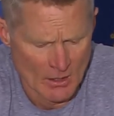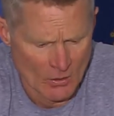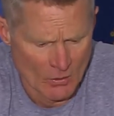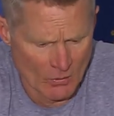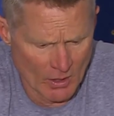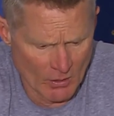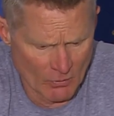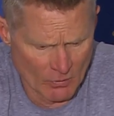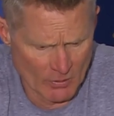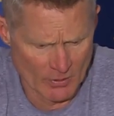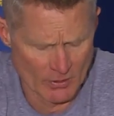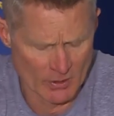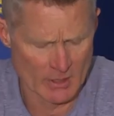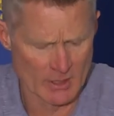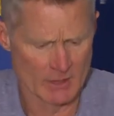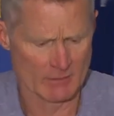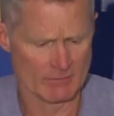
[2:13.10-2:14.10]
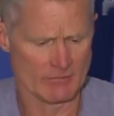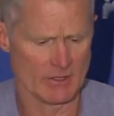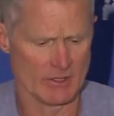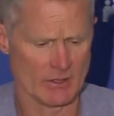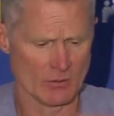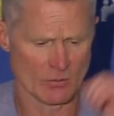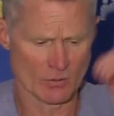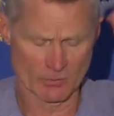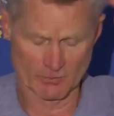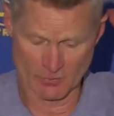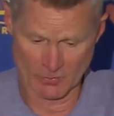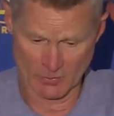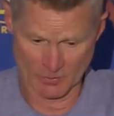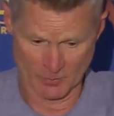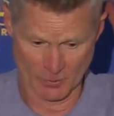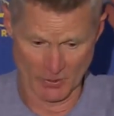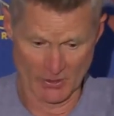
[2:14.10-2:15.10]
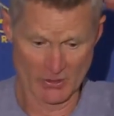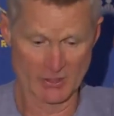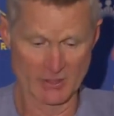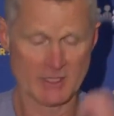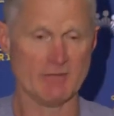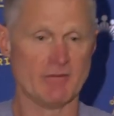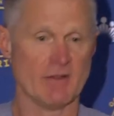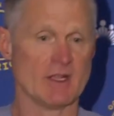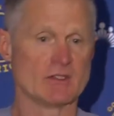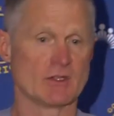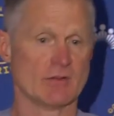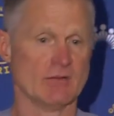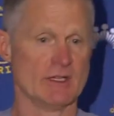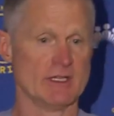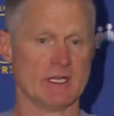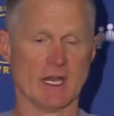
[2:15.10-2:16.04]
Well, we're pretty good defensively.